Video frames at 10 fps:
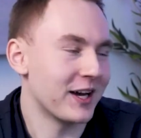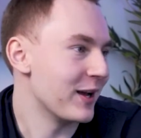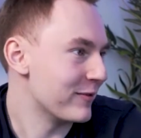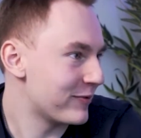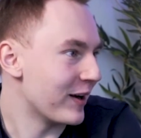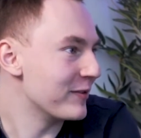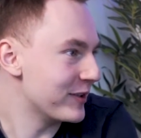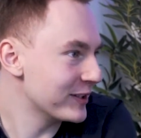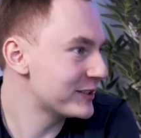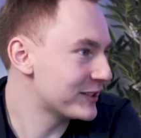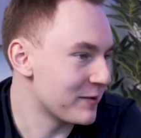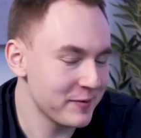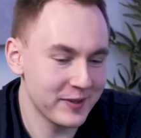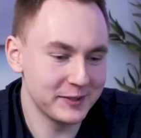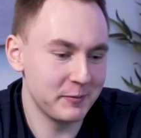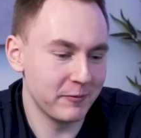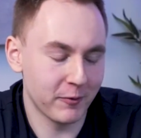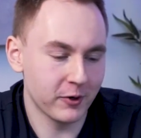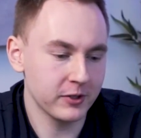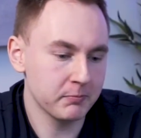I've done some of this
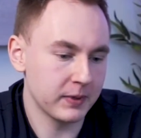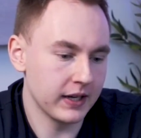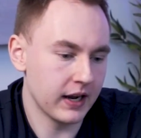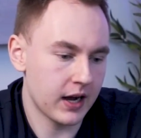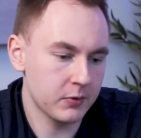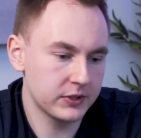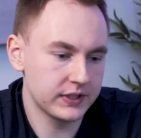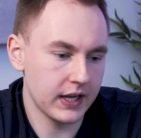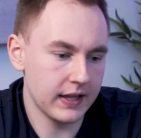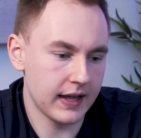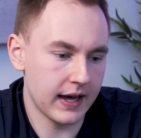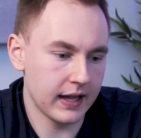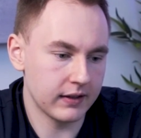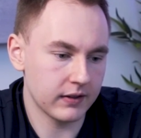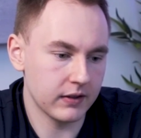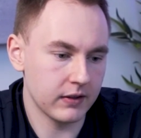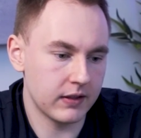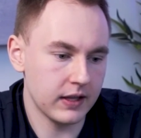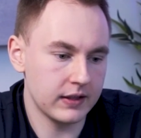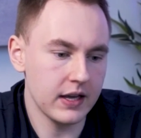before, but I would say that
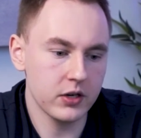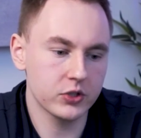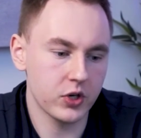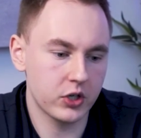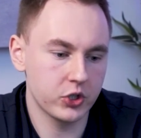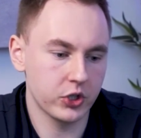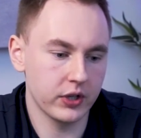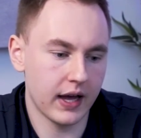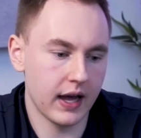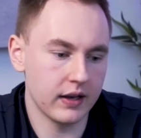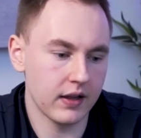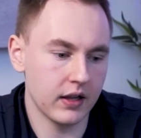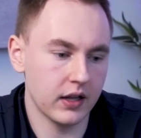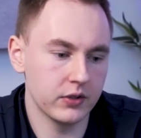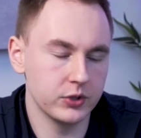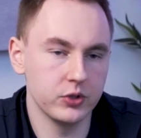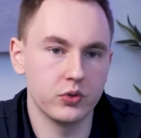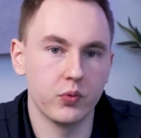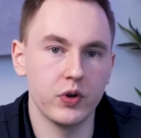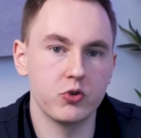the data structure that allows you
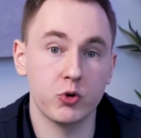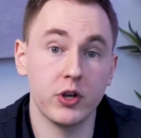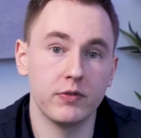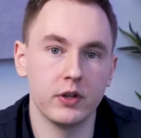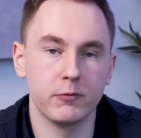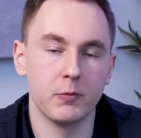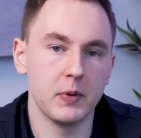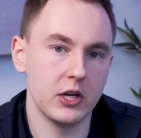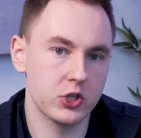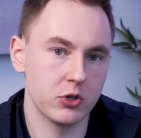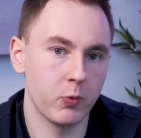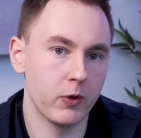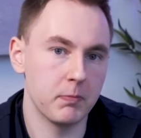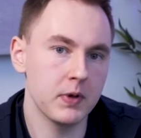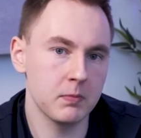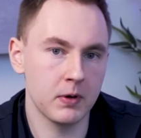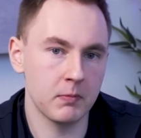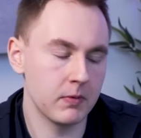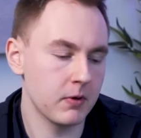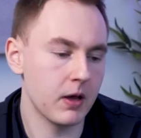to retrieve the information with
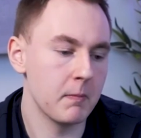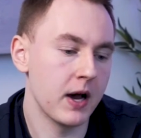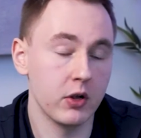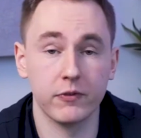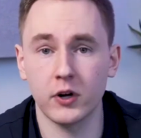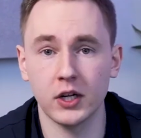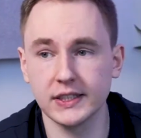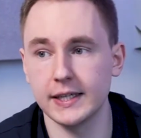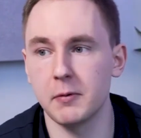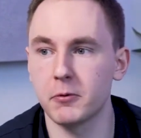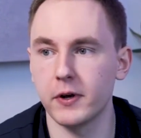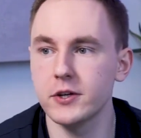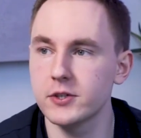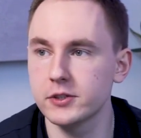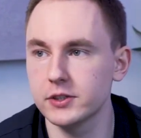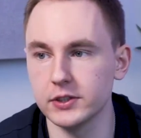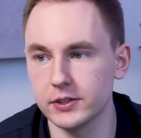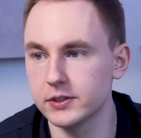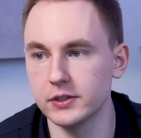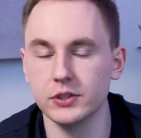minimum amount of costly operations
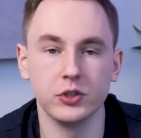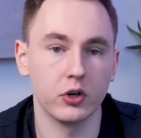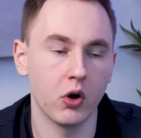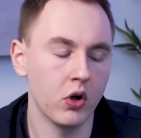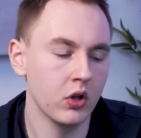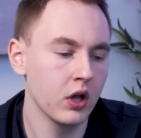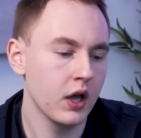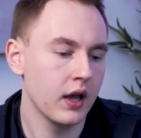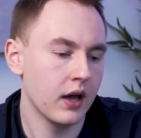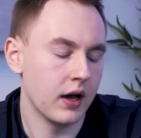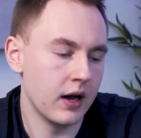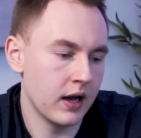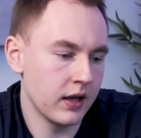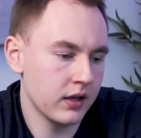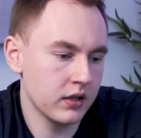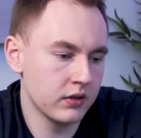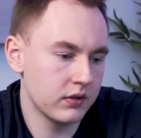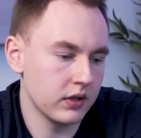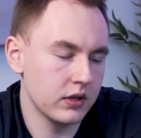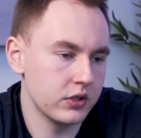is your goal.
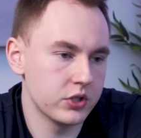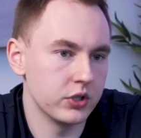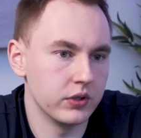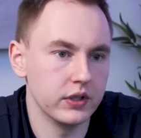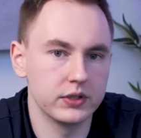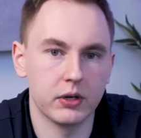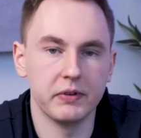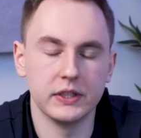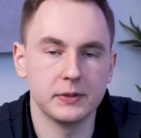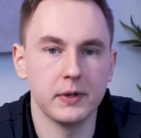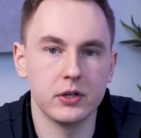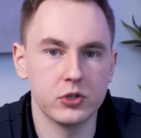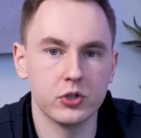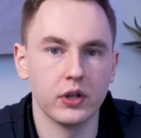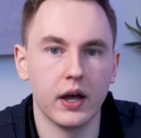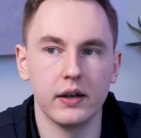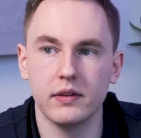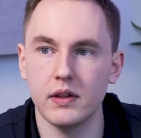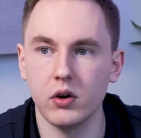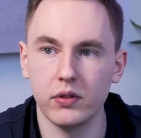And in addition to this, obviously making sure
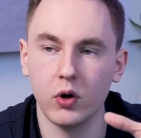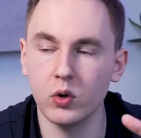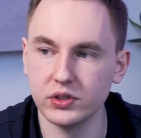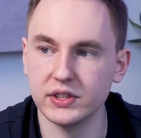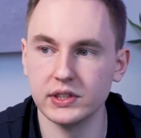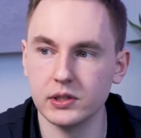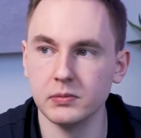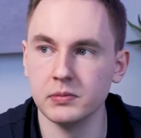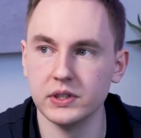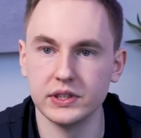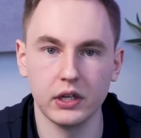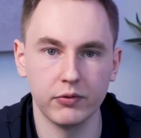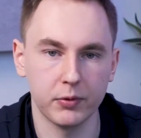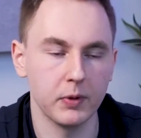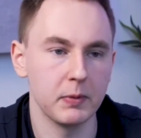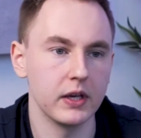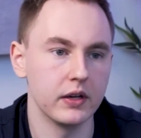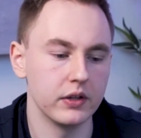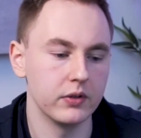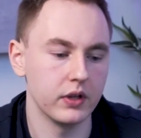that the whole system itself from the
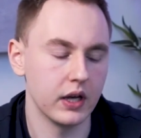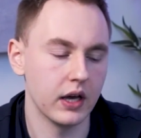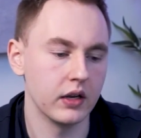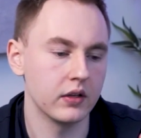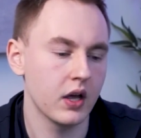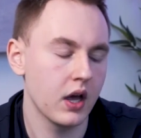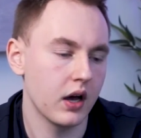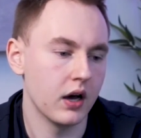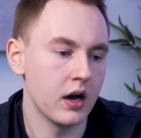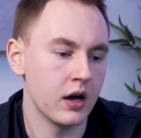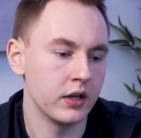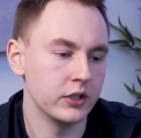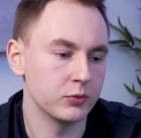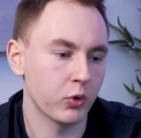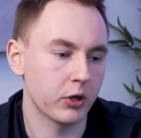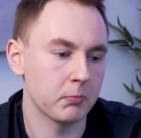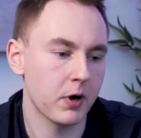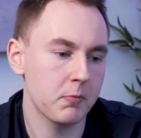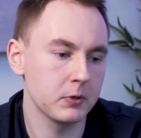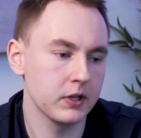beginning to the end is working
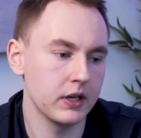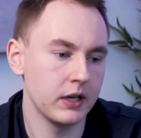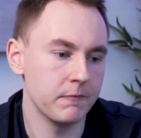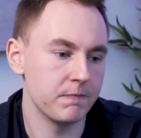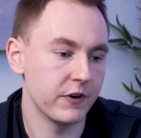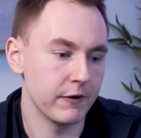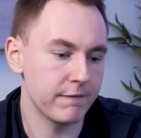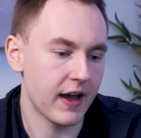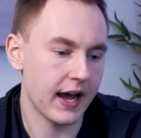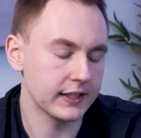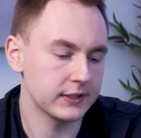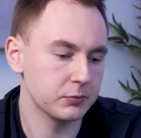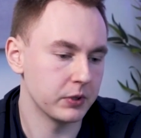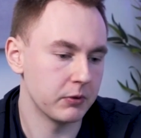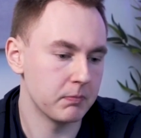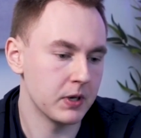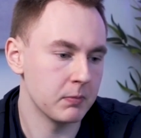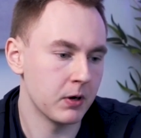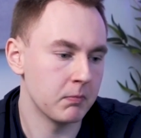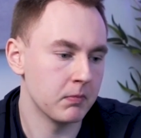properly, very fast with
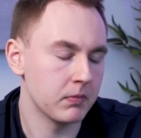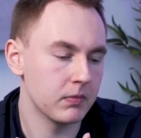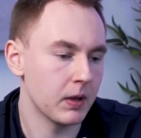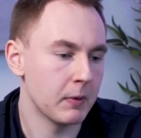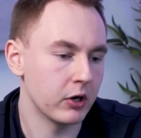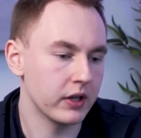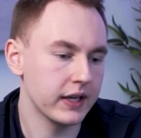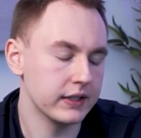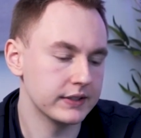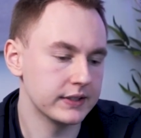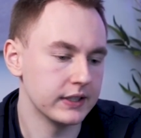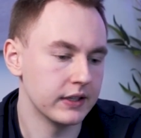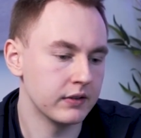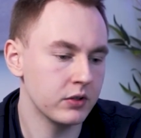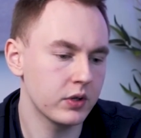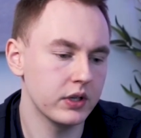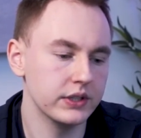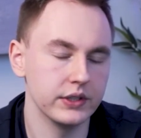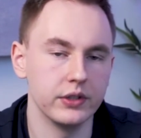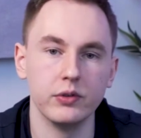minimum amount of latency, and you can
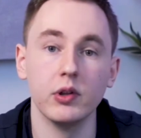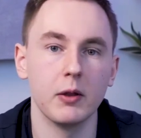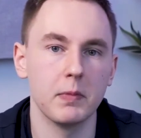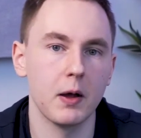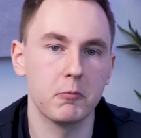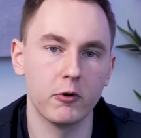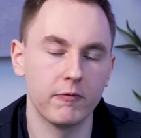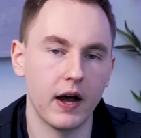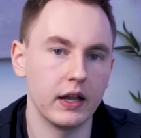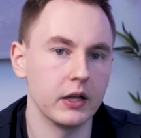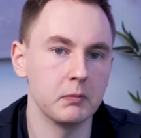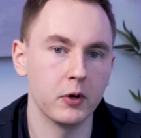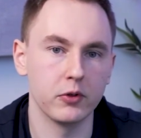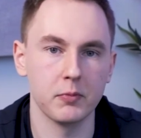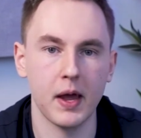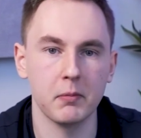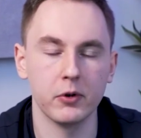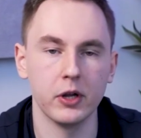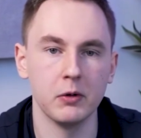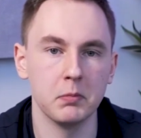easily do that by profiling both your
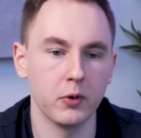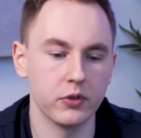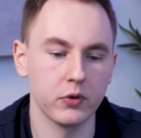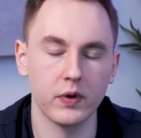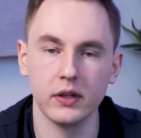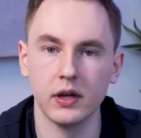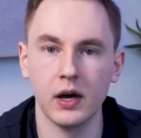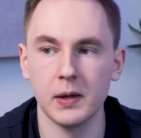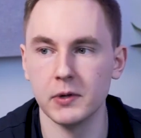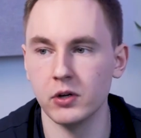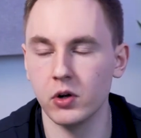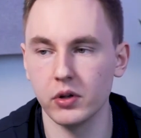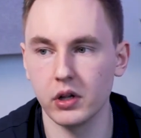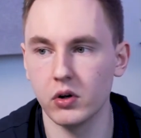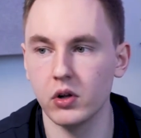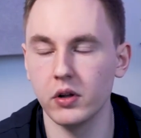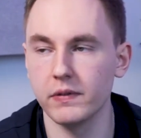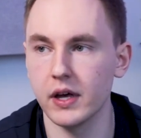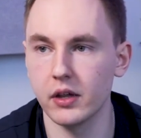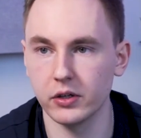memory, both your runtime, and all
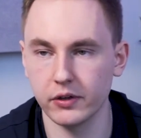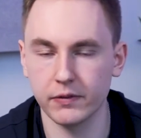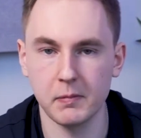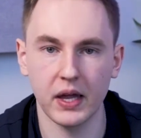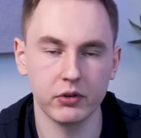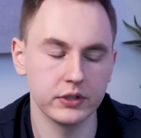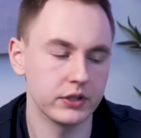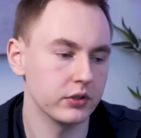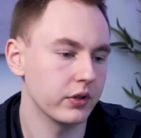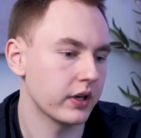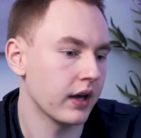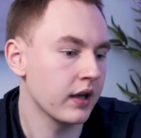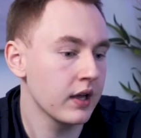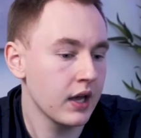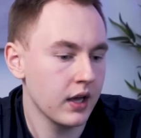of the other different metrics that you're looking at.